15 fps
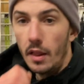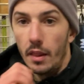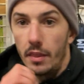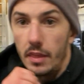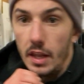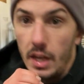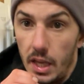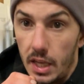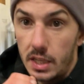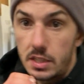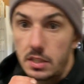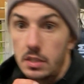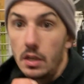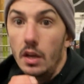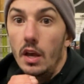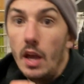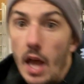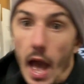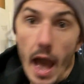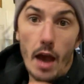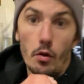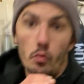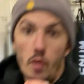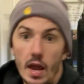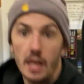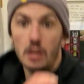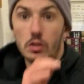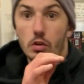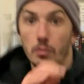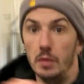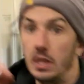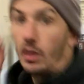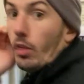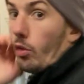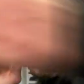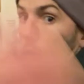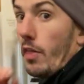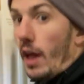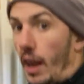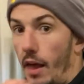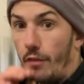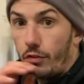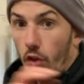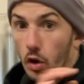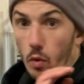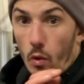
than it is at range for me to throw that left hook,